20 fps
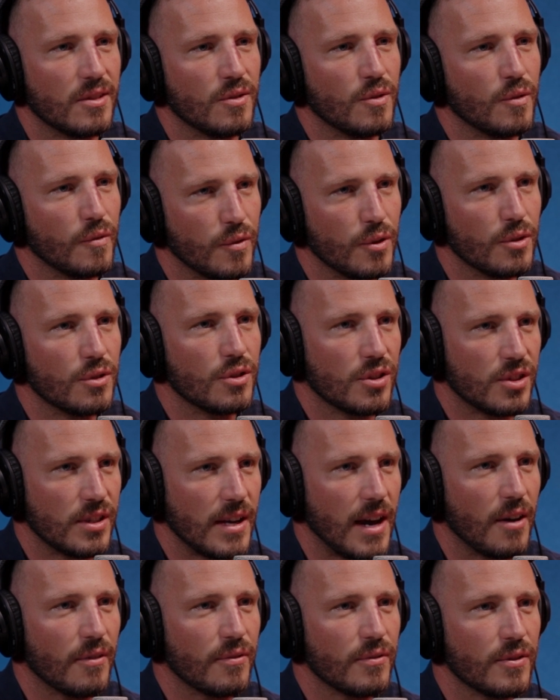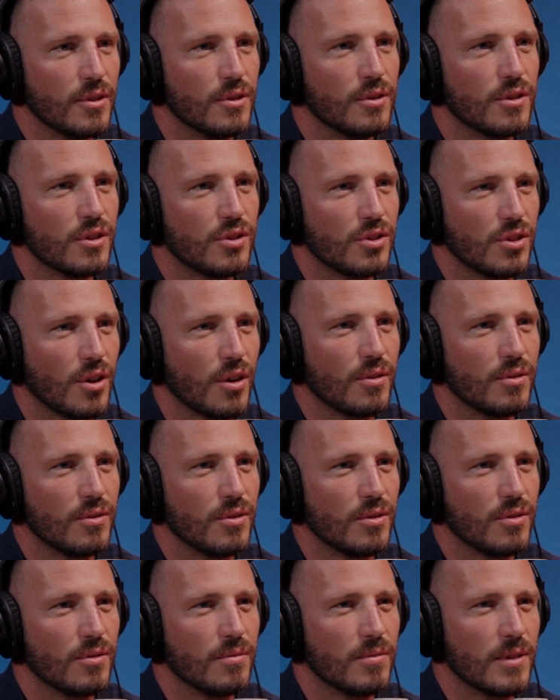your future self. You just don't
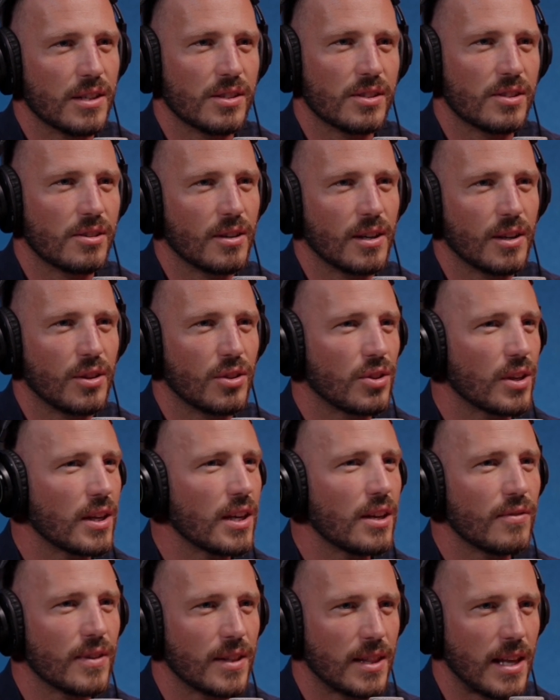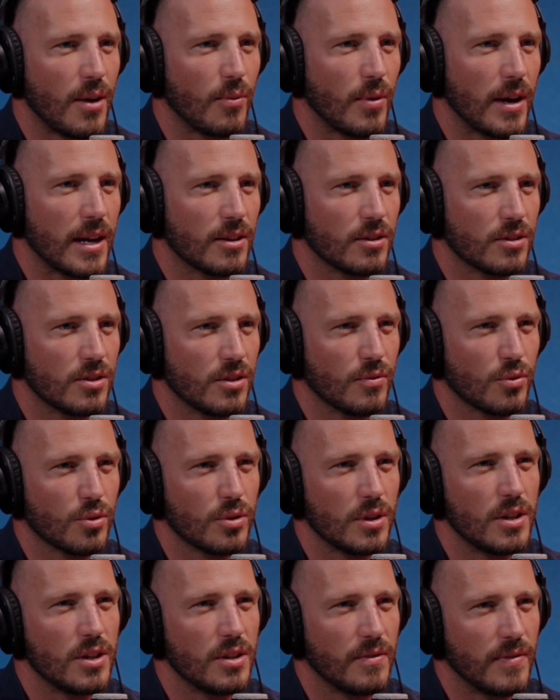necessarily think of it that way because you've
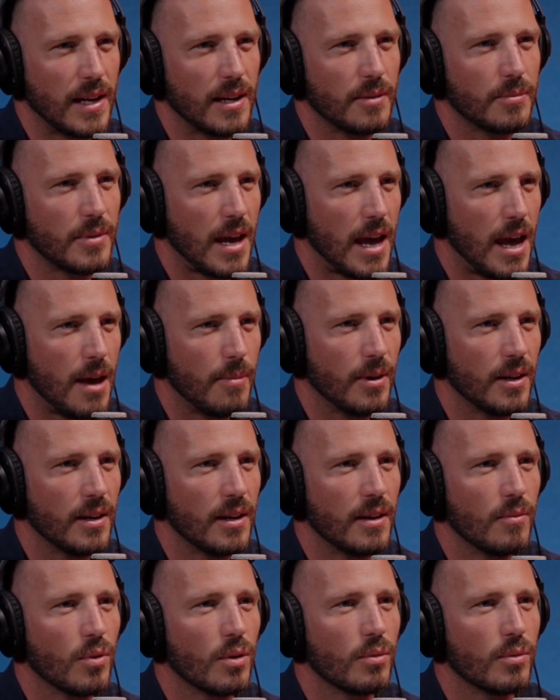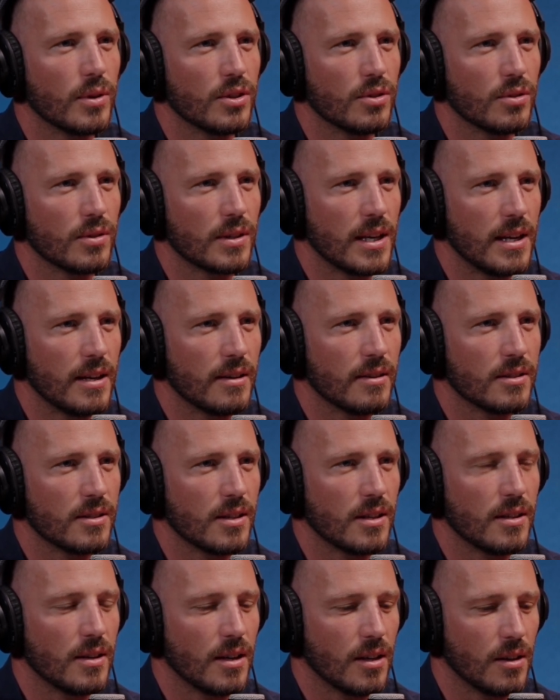already developed the habit. And what we're doing here is
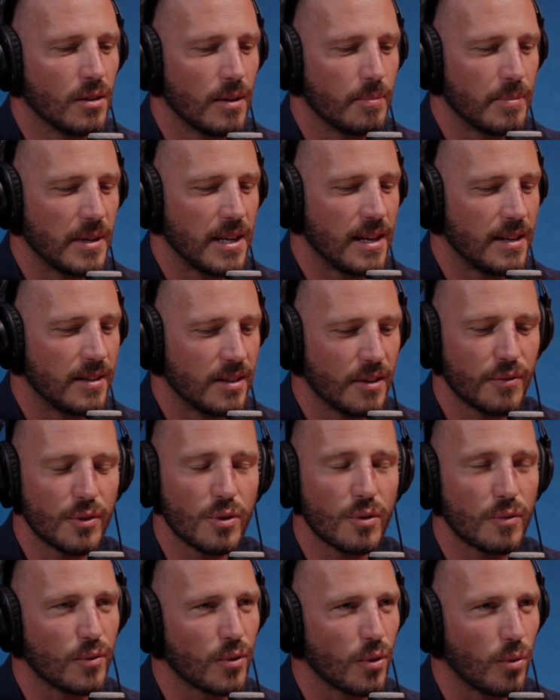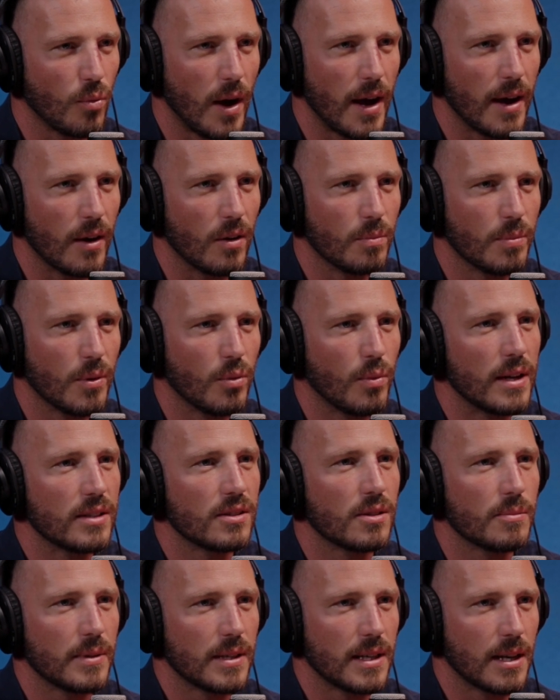that it'll be difficult for a while, but
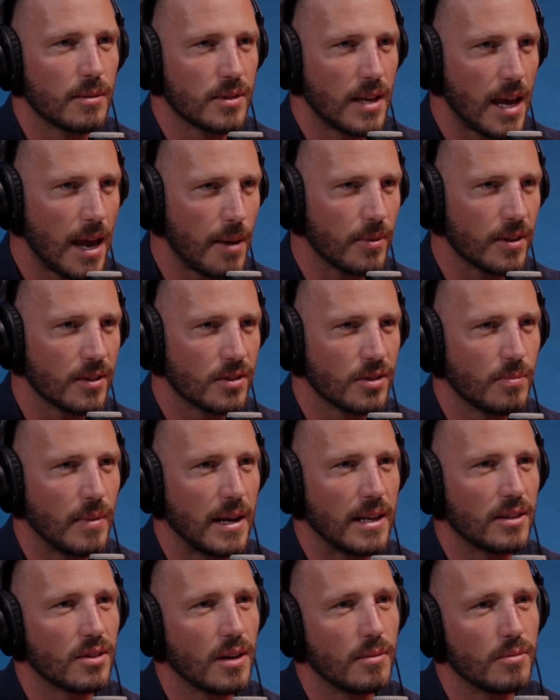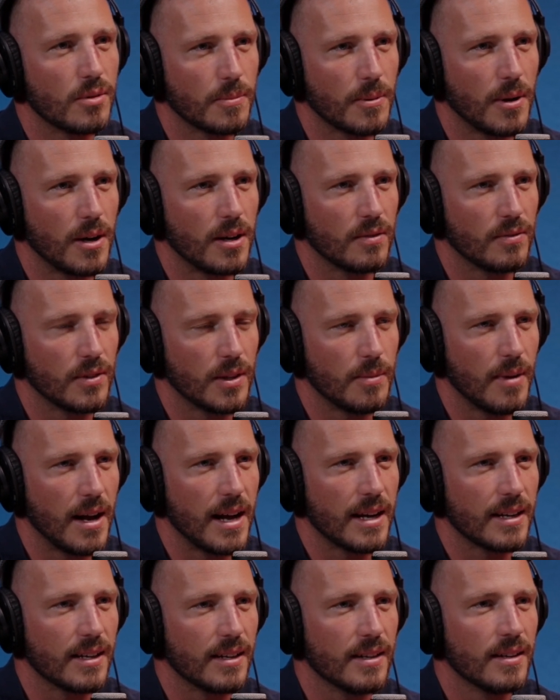once it becomes habit to make time to proactively
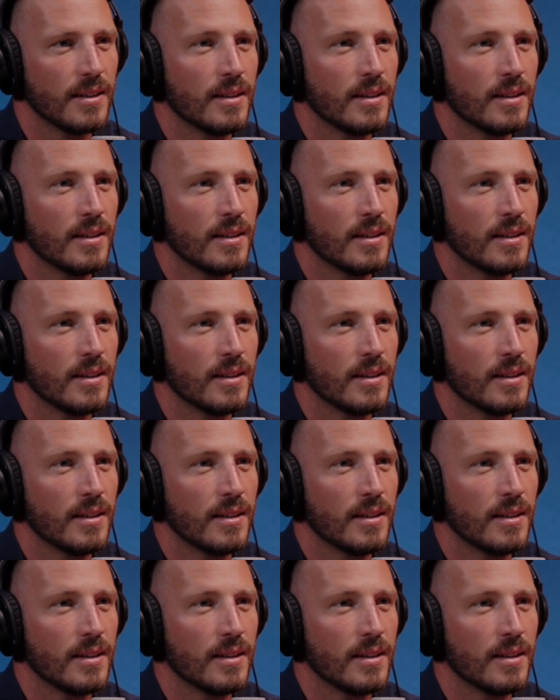market,